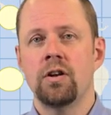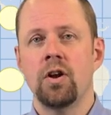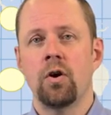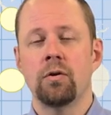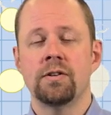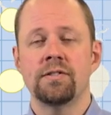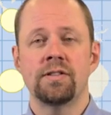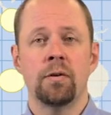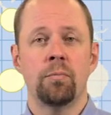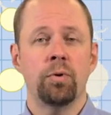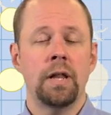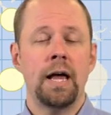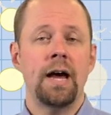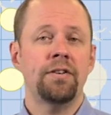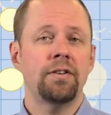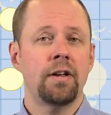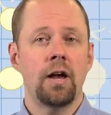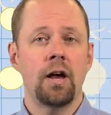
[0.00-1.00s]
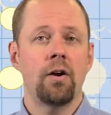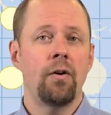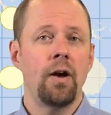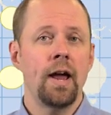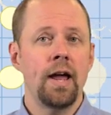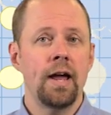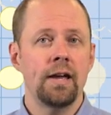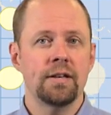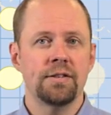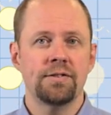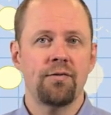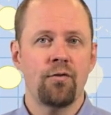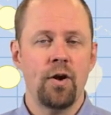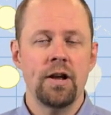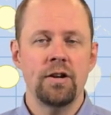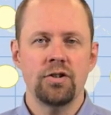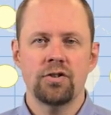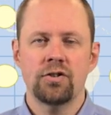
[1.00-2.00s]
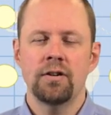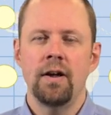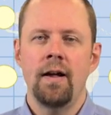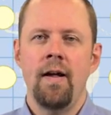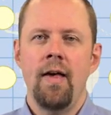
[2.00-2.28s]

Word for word: known as the Plate Carrée, it's French.